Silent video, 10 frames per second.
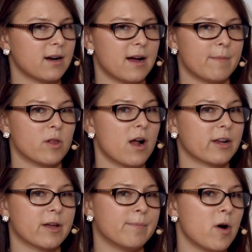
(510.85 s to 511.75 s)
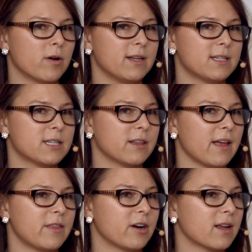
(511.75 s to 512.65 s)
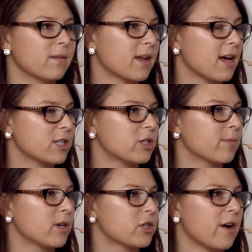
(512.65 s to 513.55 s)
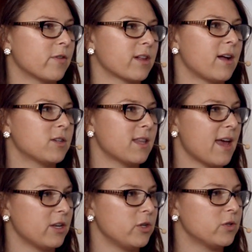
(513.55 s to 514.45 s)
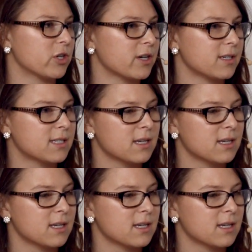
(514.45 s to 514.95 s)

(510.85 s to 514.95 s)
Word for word: um, a lot of components to let their customers offer cloud to the end users.